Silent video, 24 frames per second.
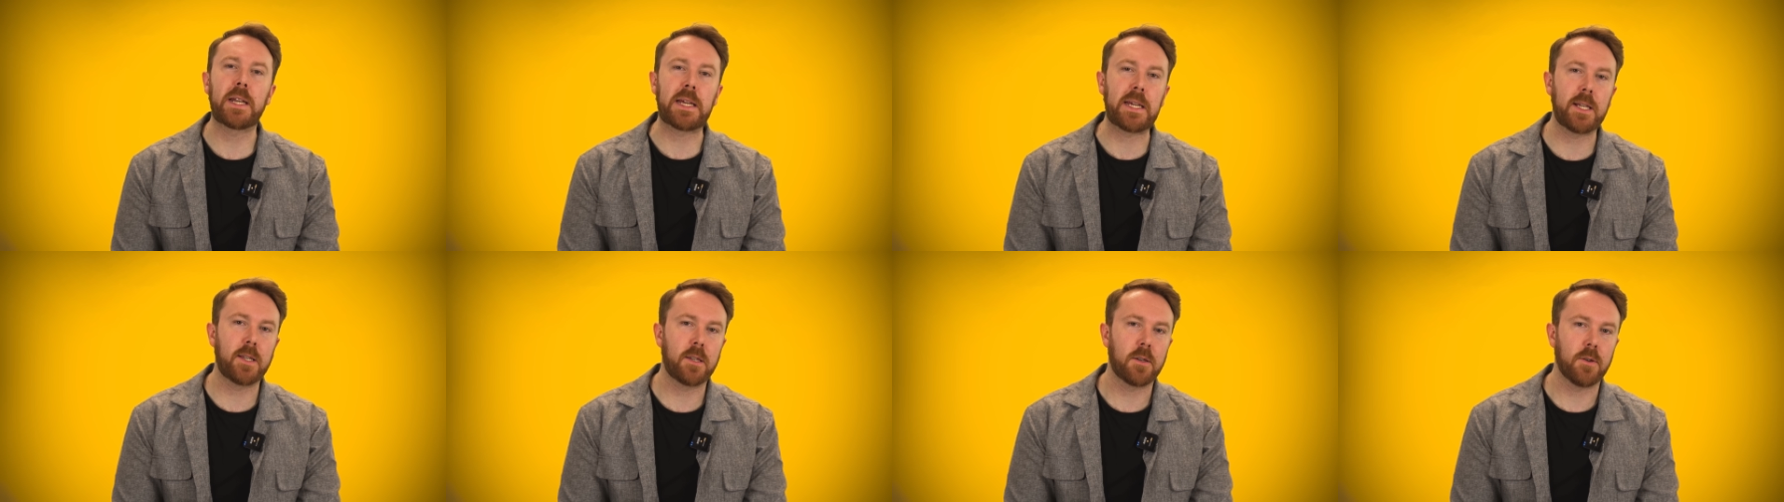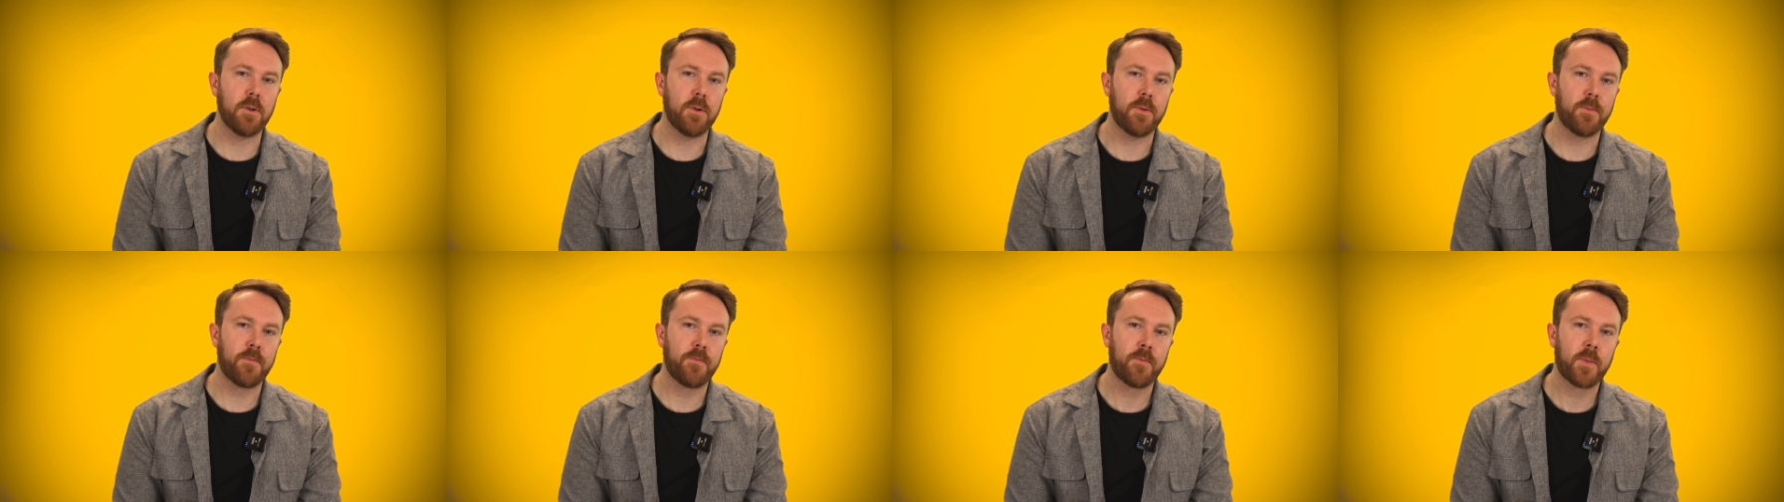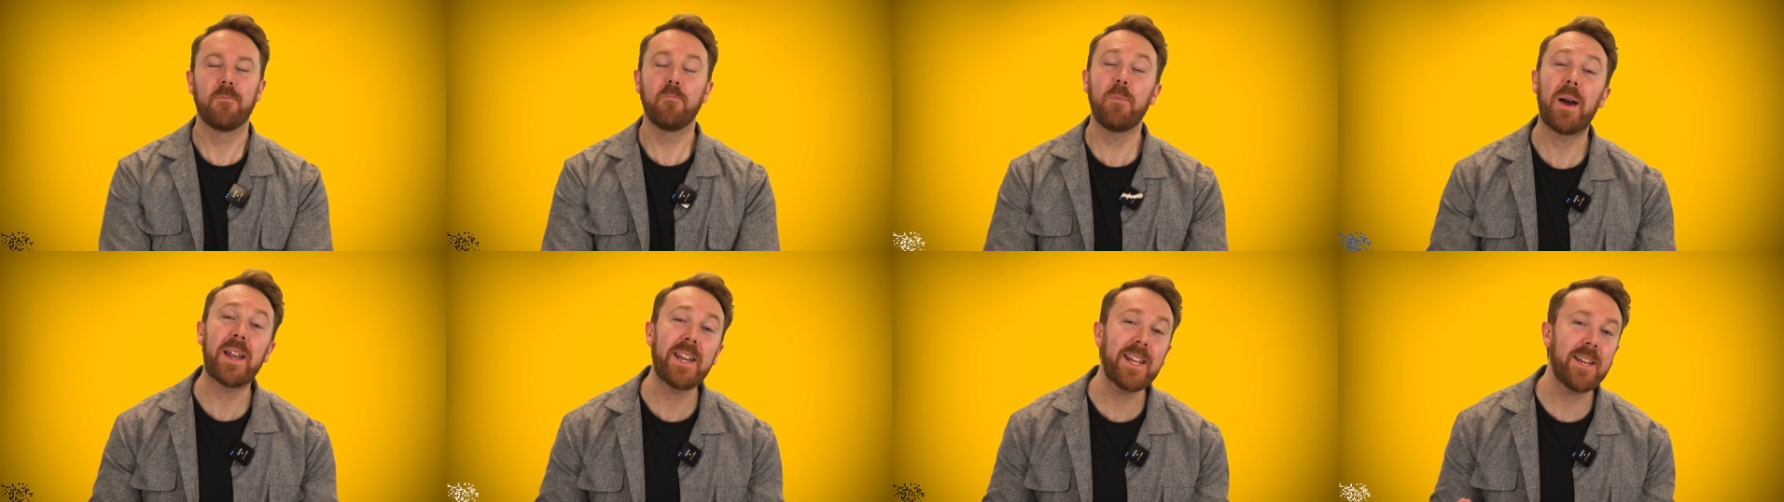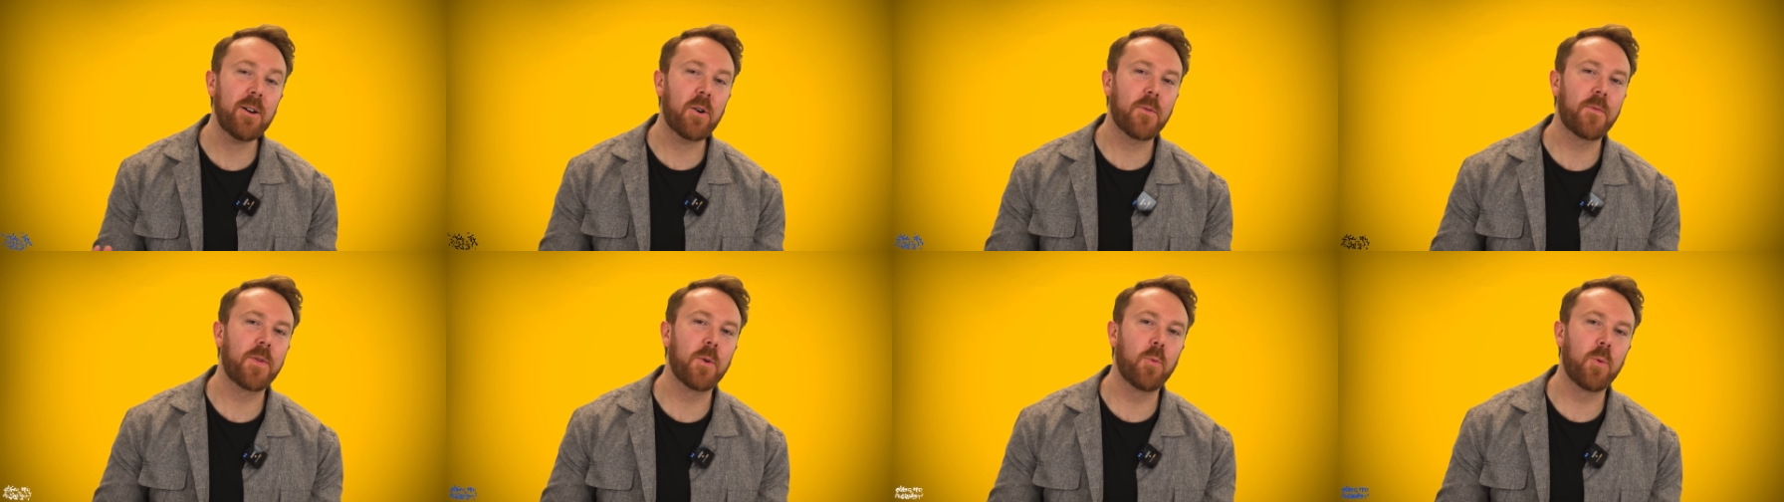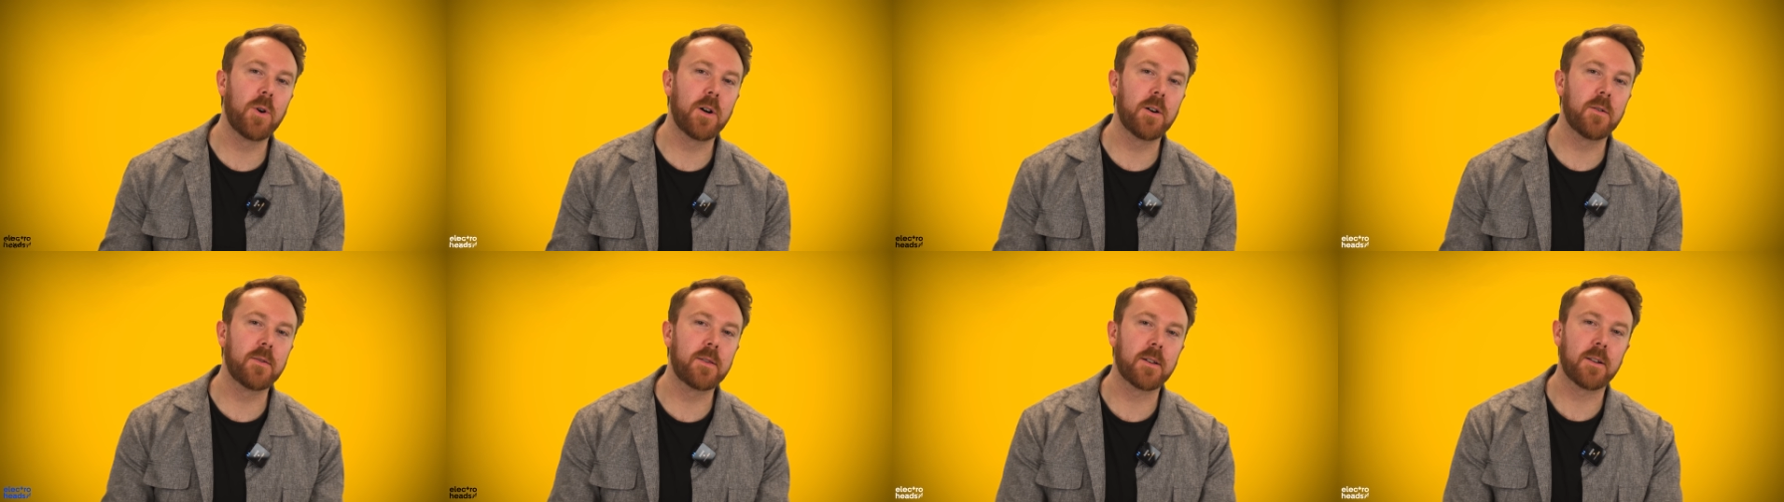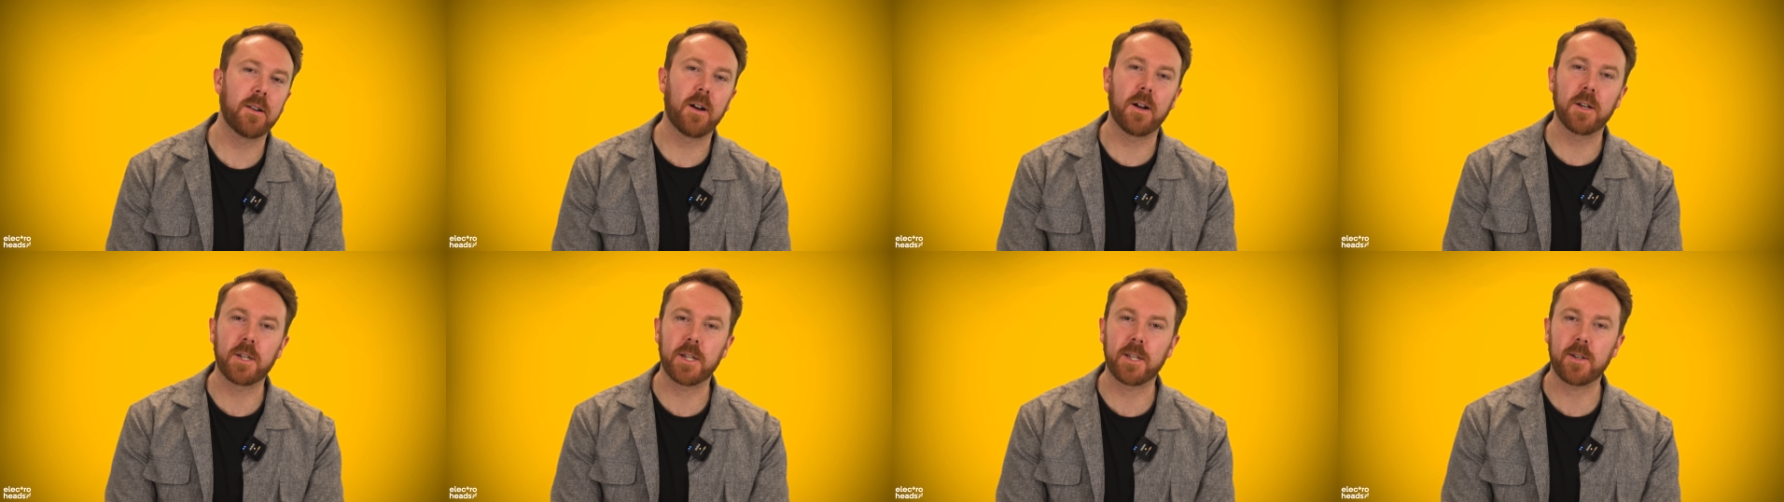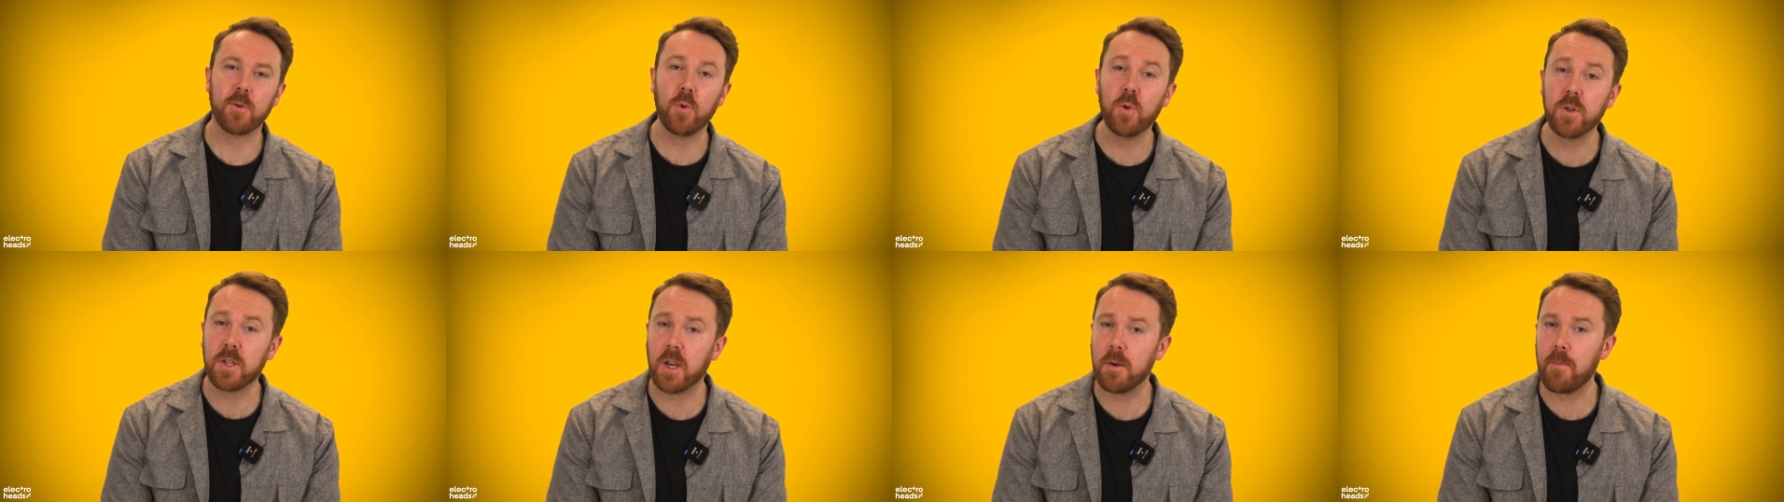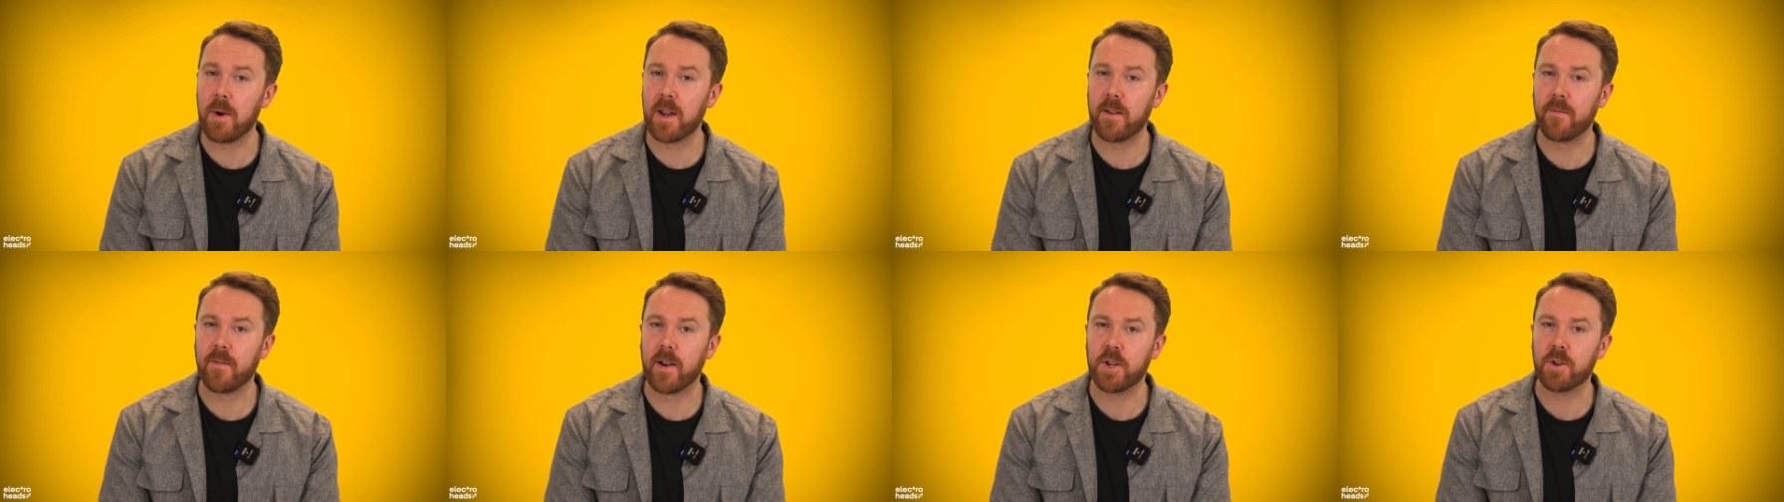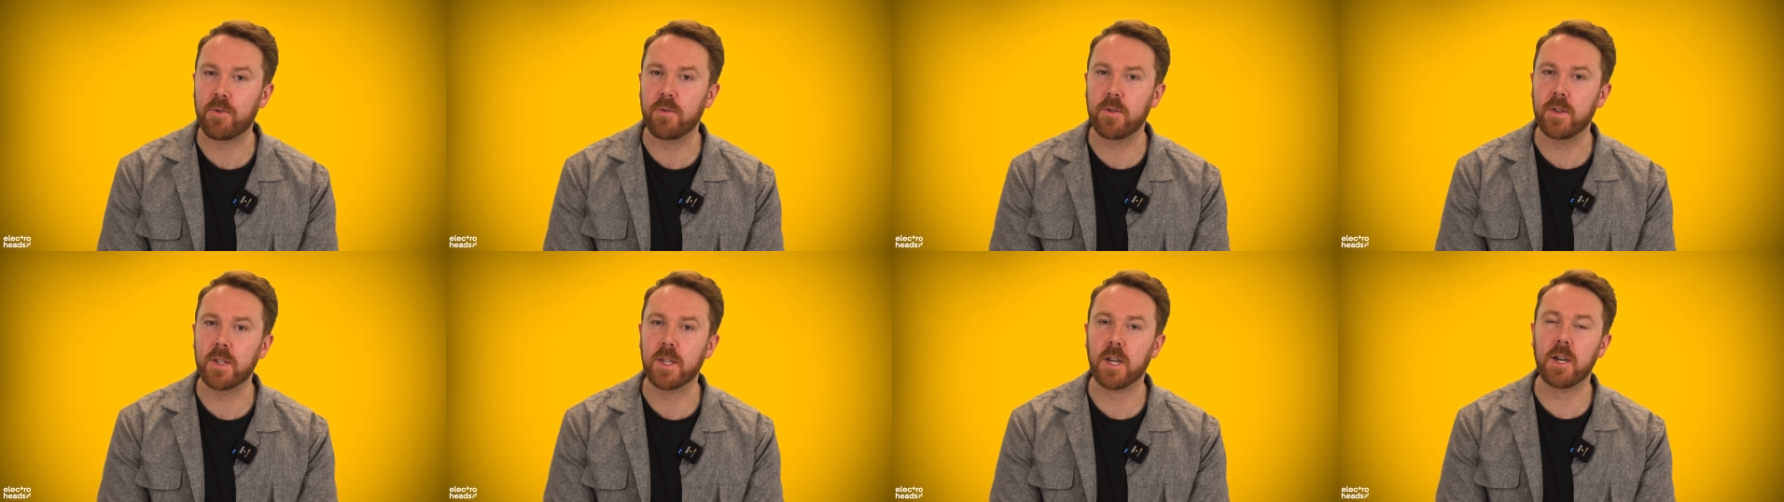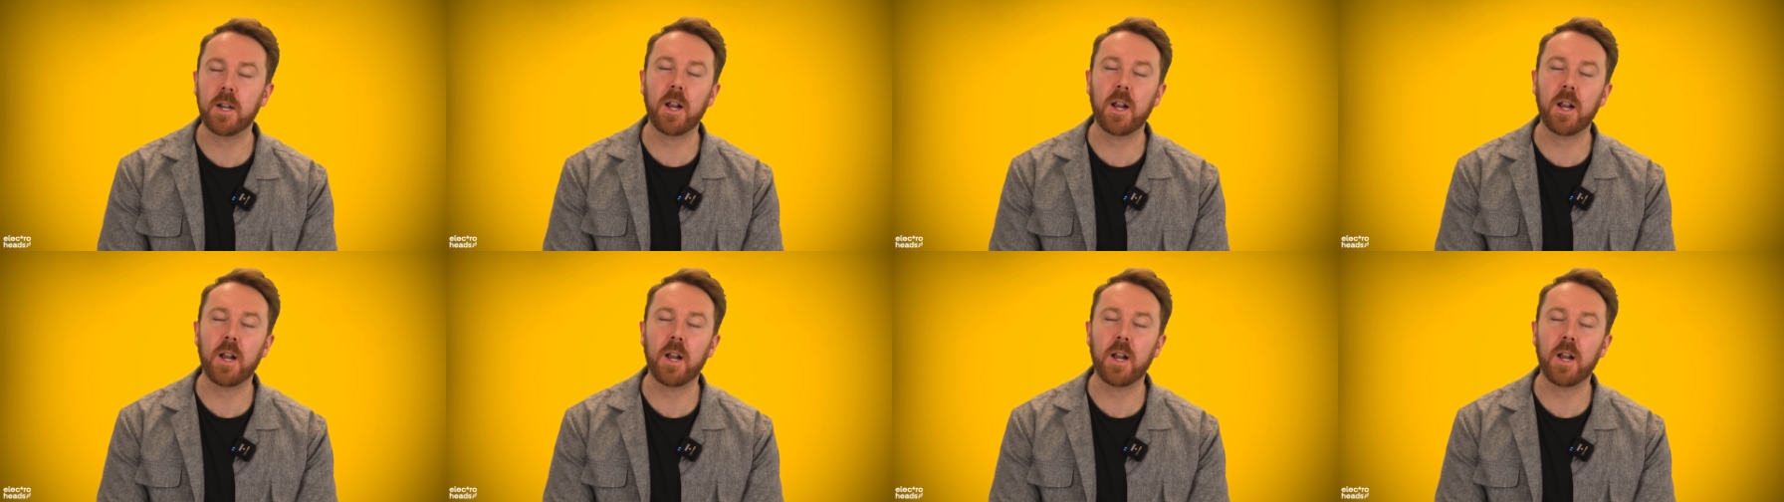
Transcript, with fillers: need to. Many of the world's largest auto manufacturers